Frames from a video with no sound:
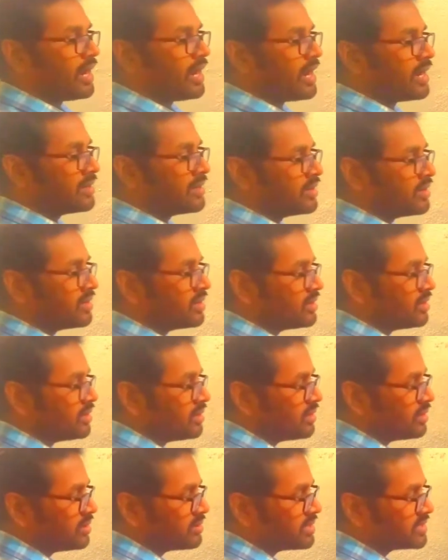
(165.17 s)
And
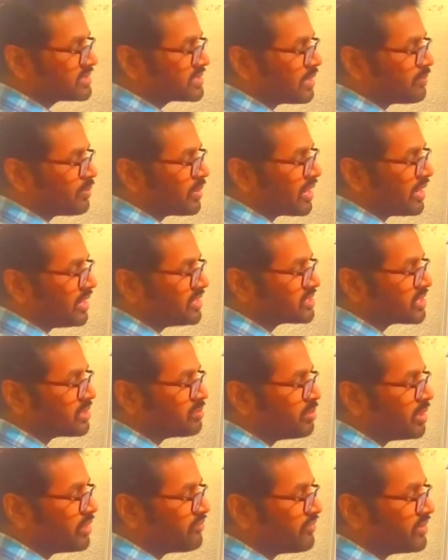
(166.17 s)
the
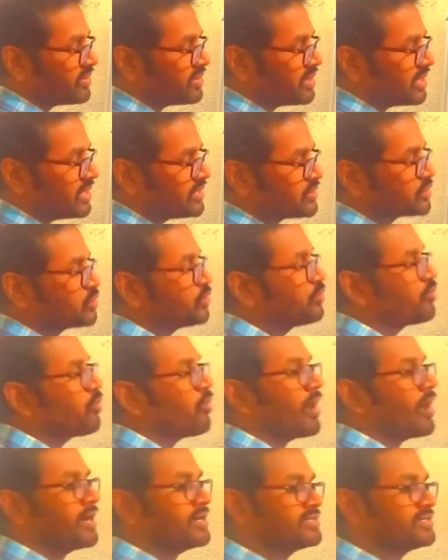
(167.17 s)
separation between these 2
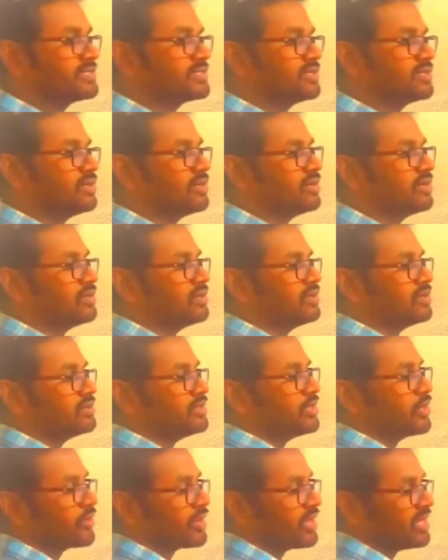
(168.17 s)
points, there
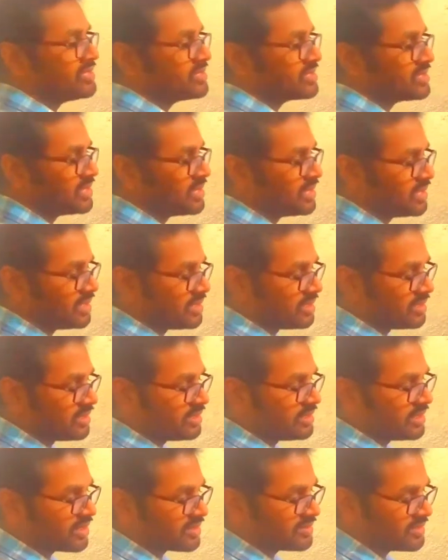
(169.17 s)
you can see
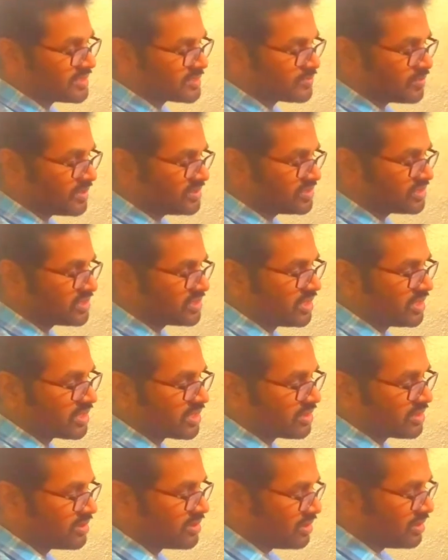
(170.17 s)
here in this
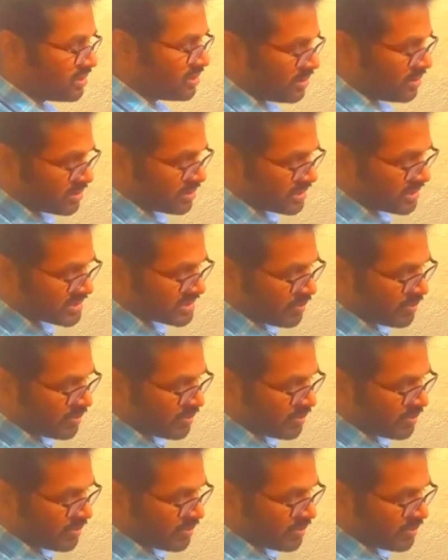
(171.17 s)
picture, the